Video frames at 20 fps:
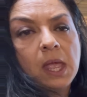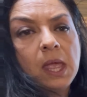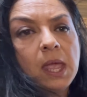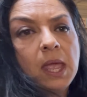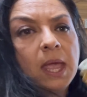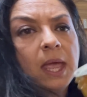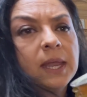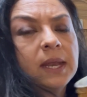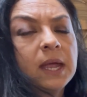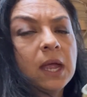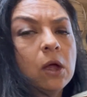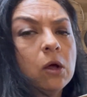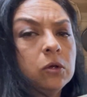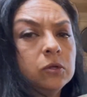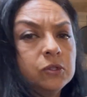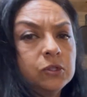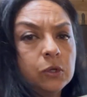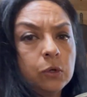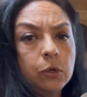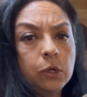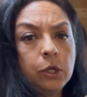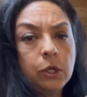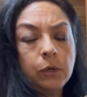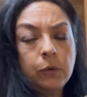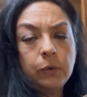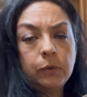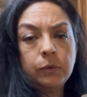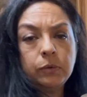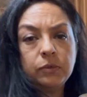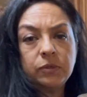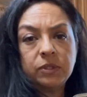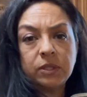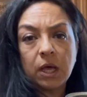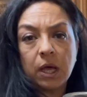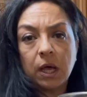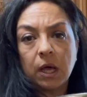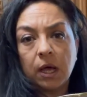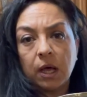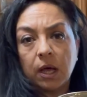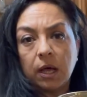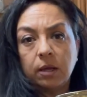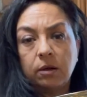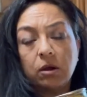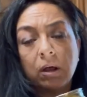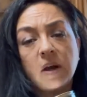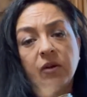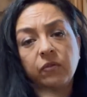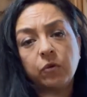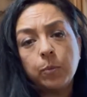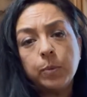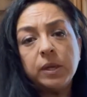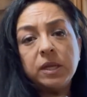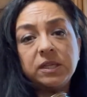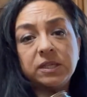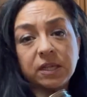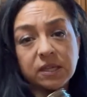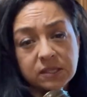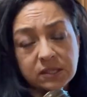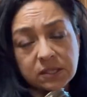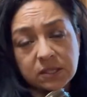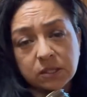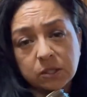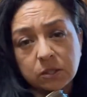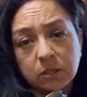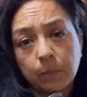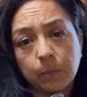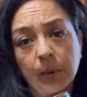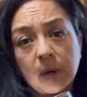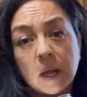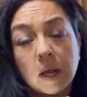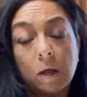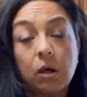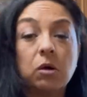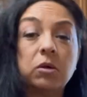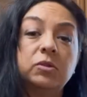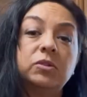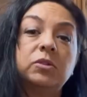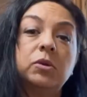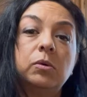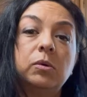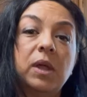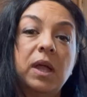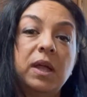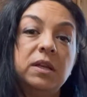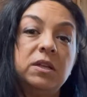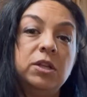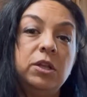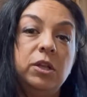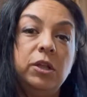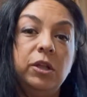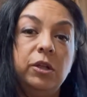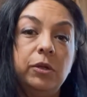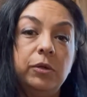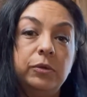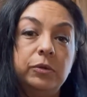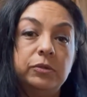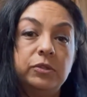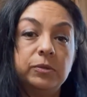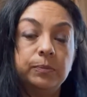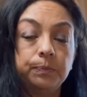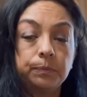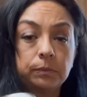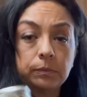And I also use, not everybody does this, but I also like to use